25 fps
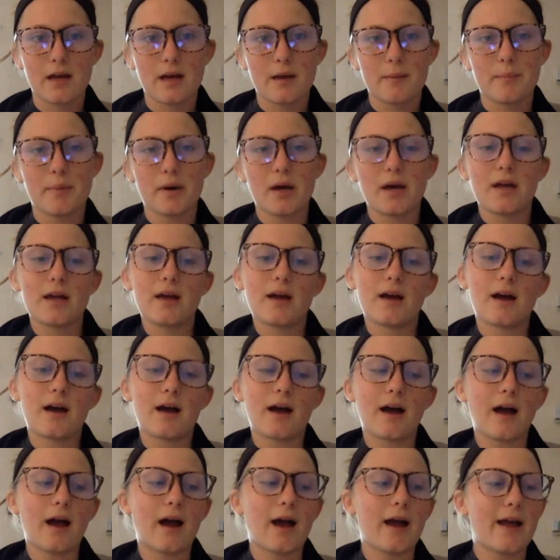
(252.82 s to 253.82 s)
But
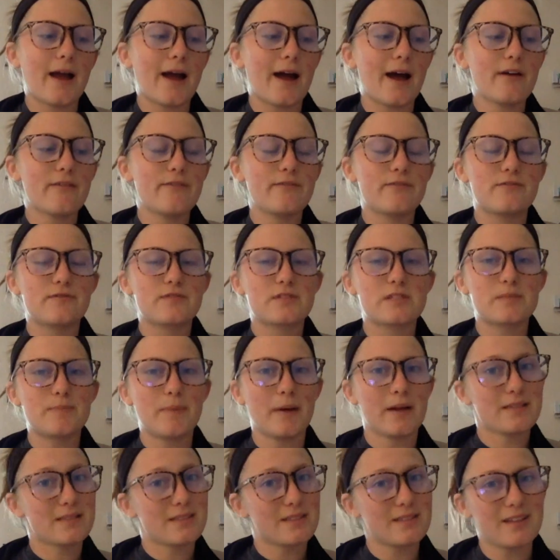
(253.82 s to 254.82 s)
I have
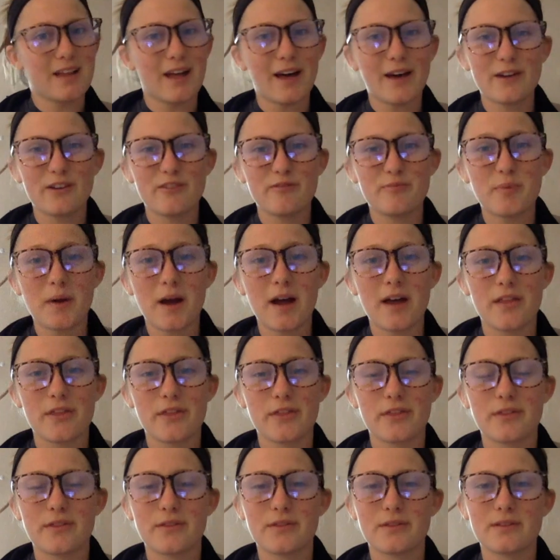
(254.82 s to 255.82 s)
spent a lot of
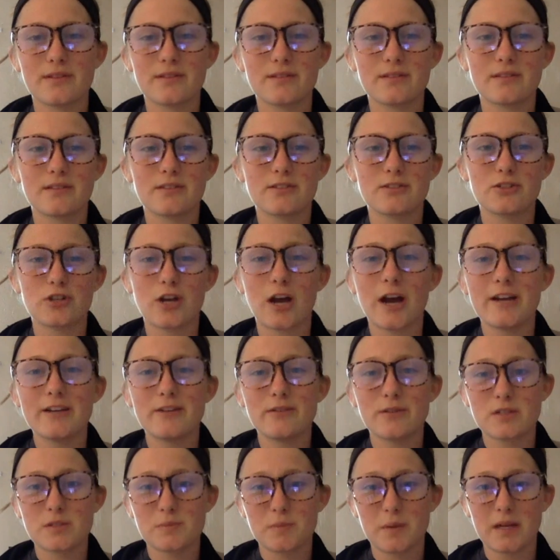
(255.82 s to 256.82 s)
breath trying
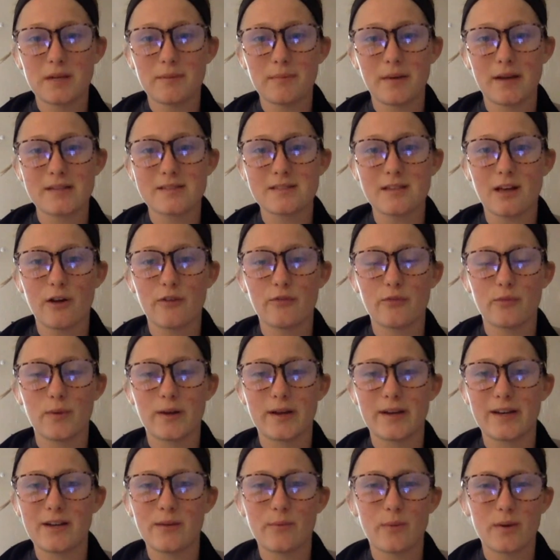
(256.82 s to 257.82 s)
to explain myself
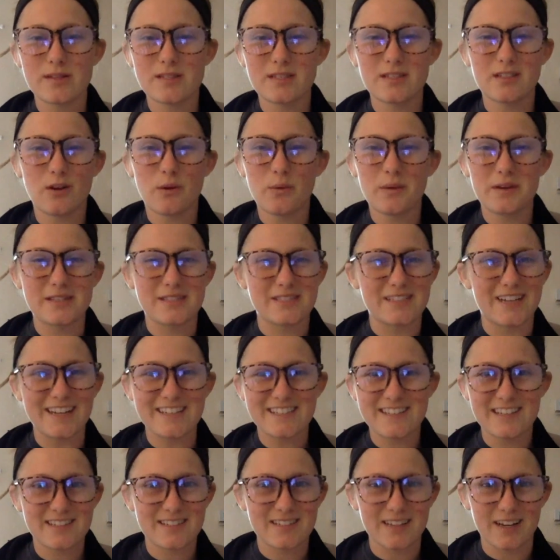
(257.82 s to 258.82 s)
when it wasn't always
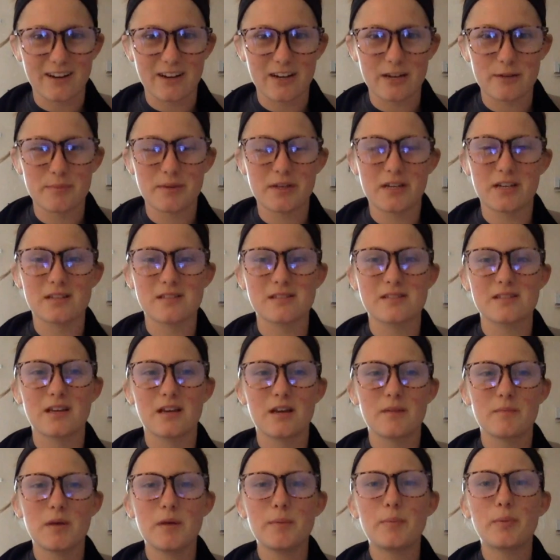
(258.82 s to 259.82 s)
necessary because
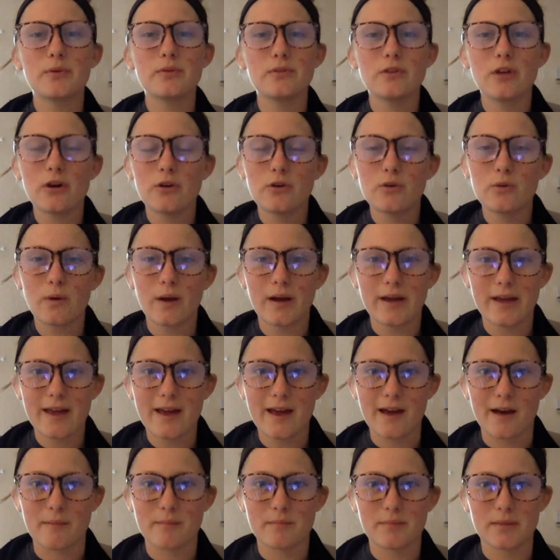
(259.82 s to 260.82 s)
people know who I
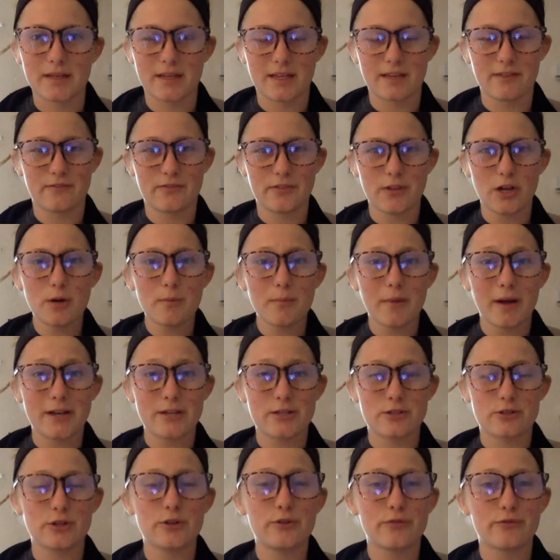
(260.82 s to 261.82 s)
am. Like if they're my
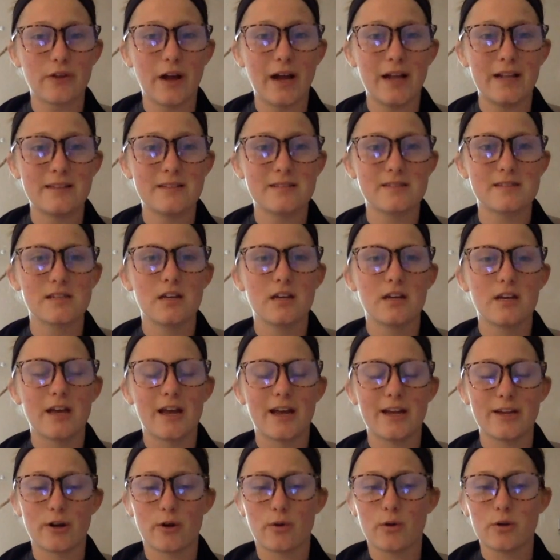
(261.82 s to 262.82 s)
true friends
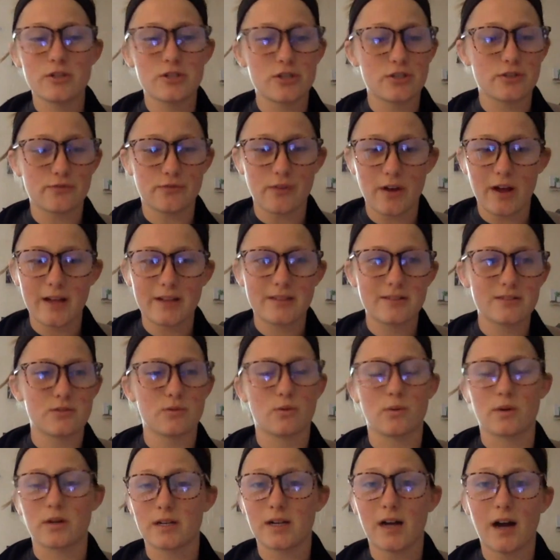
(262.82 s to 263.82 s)
or just friends
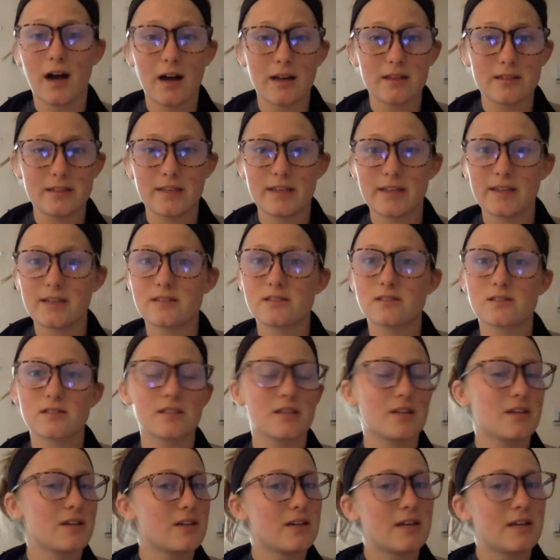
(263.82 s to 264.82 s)
or
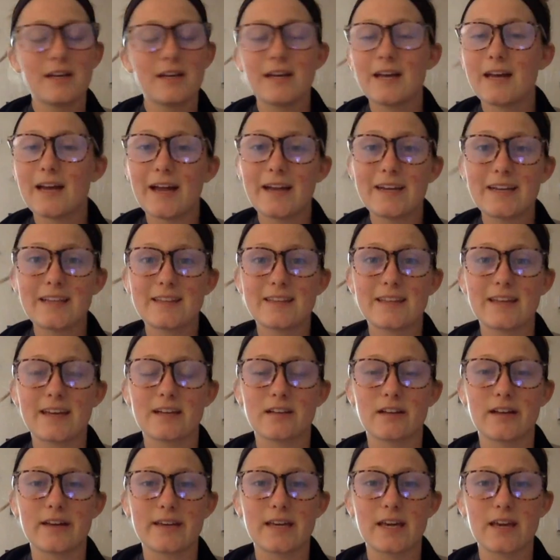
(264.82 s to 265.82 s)
colleagues,
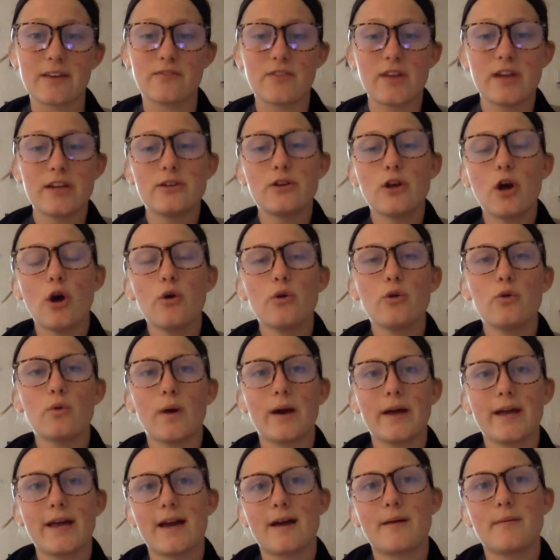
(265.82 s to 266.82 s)
anything, like if they know who
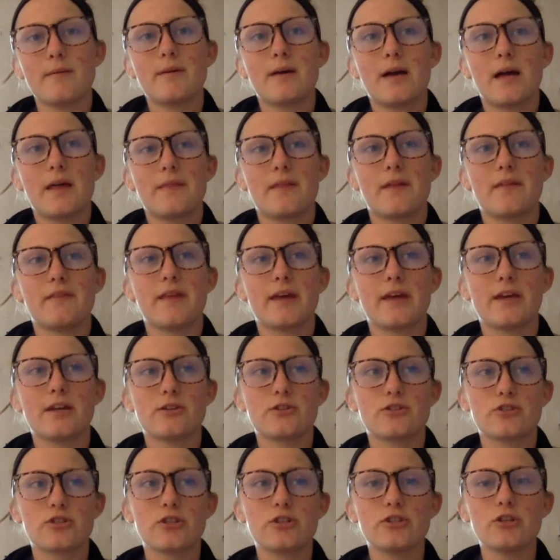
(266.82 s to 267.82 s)
I am, then they
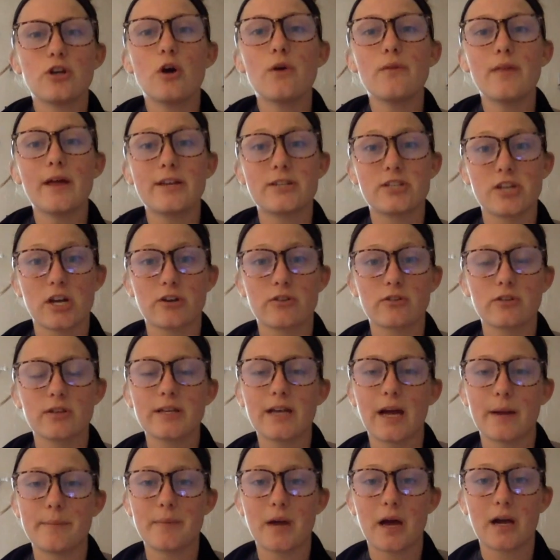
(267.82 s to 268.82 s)
should know that
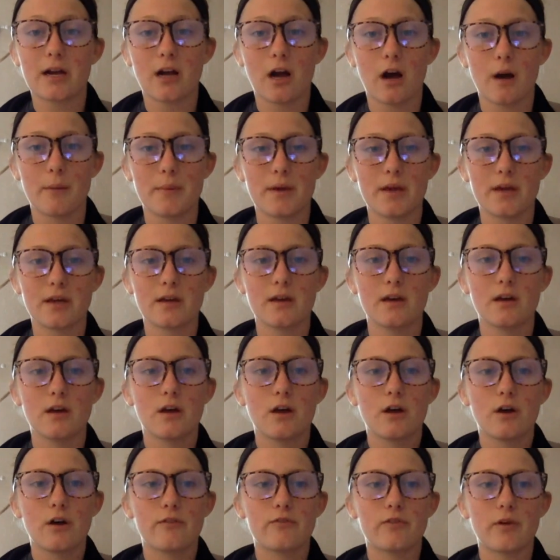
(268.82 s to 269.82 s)
generally I'm not coming
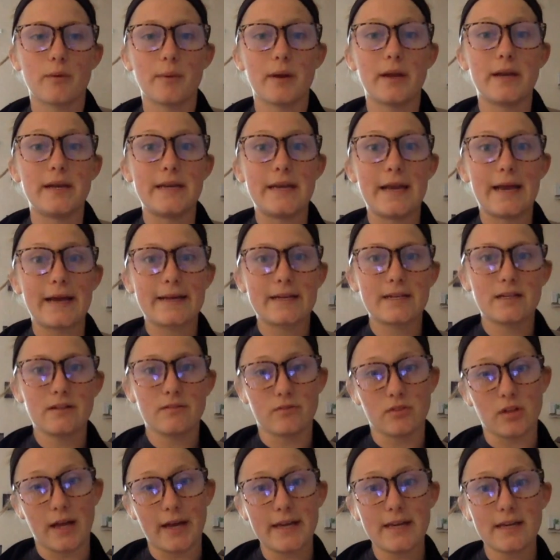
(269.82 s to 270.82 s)
from a
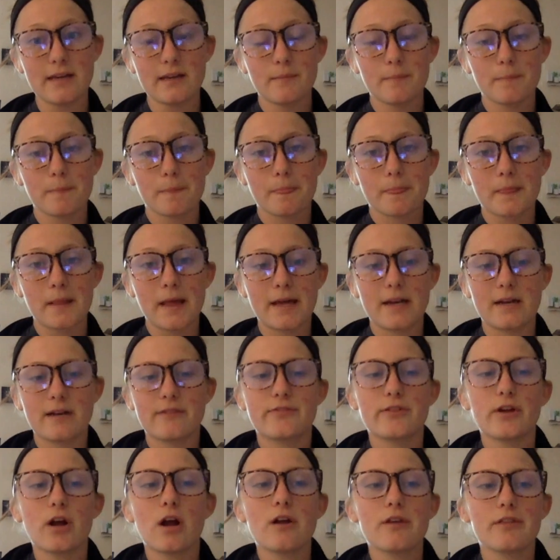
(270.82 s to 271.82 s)
negative light. And
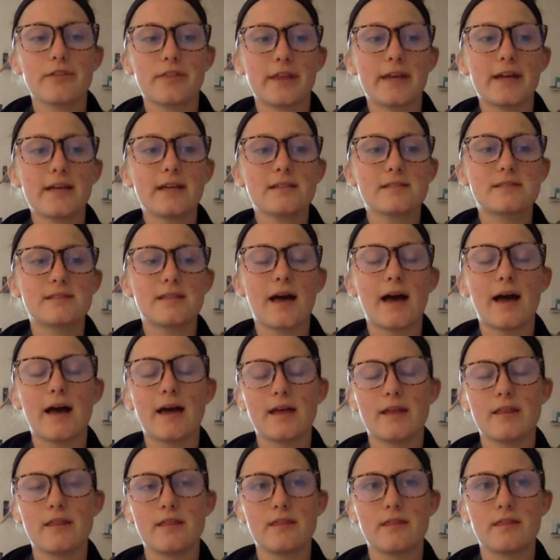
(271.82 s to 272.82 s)
if there are things
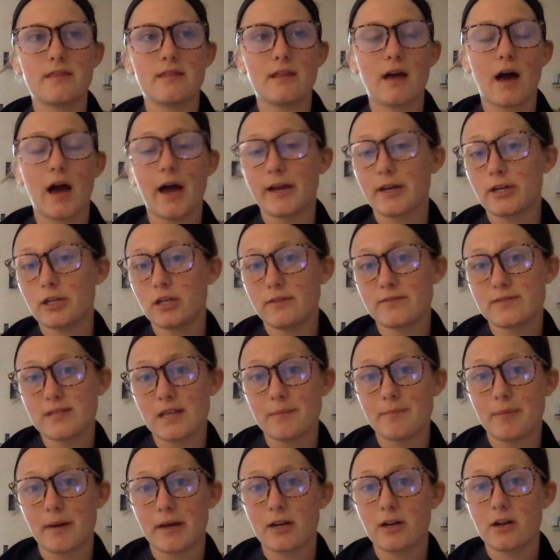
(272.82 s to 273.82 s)
that I could have
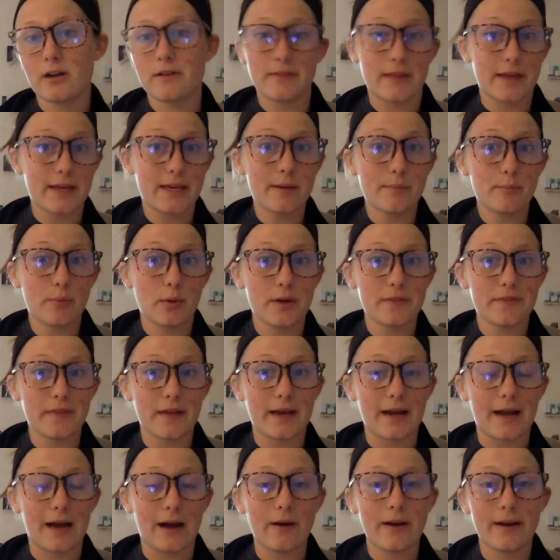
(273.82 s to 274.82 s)
said better and they can point
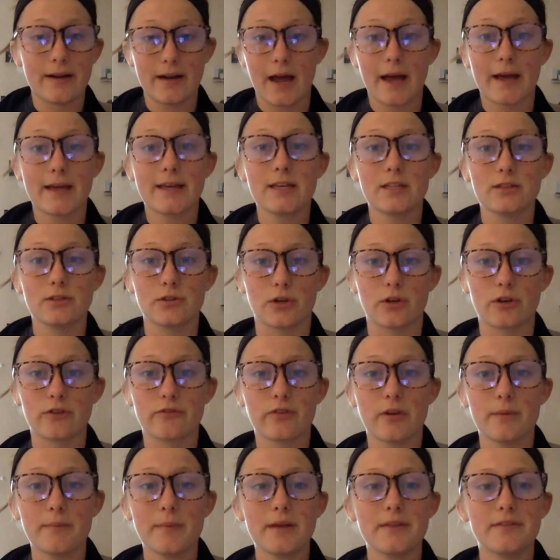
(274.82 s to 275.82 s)
that out and I can learn
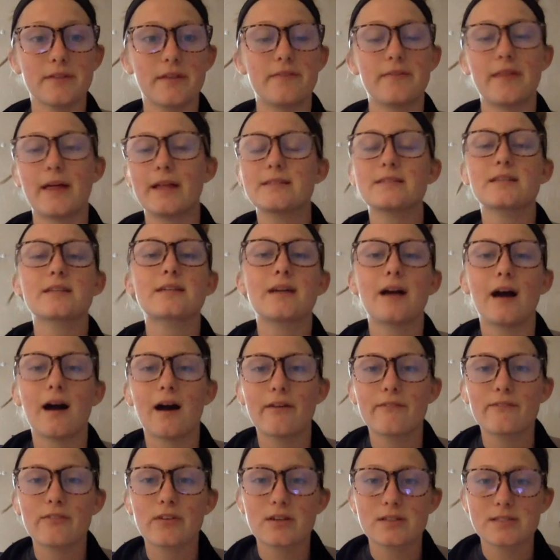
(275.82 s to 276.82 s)
from it, then that's a
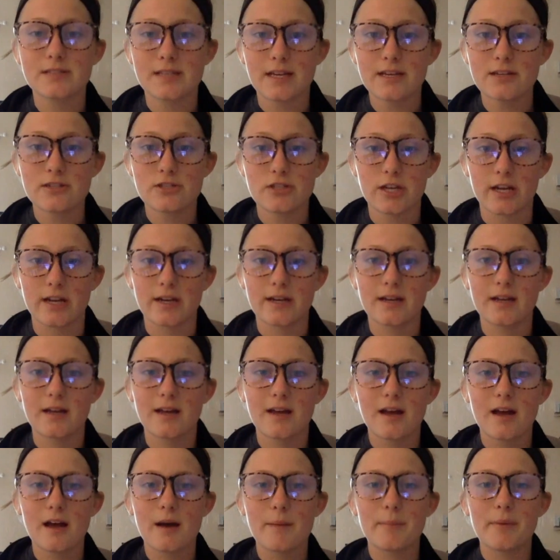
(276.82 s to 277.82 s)
conversation.
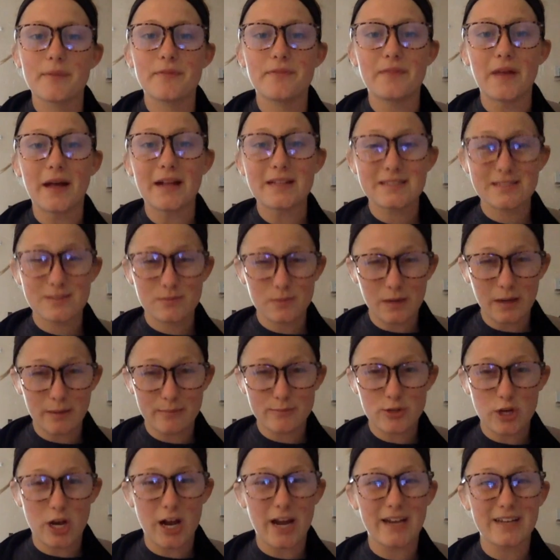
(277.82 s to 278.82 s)
But that's what I'm
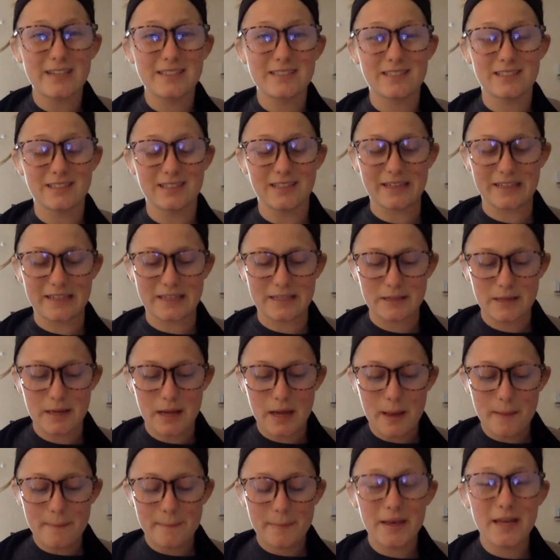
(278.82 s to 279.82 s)
trying to like
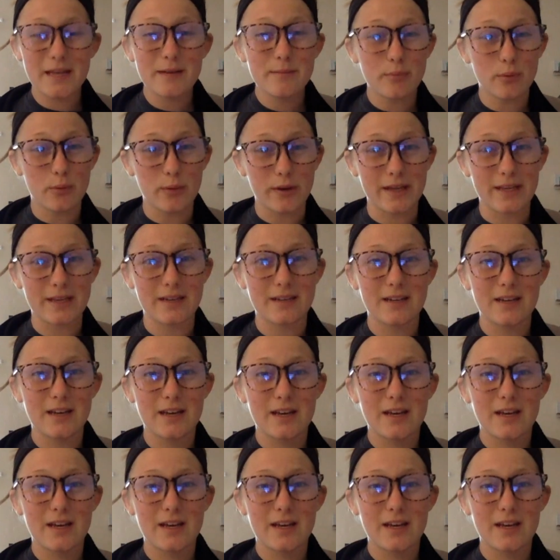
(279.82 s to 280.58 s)
pinpoint.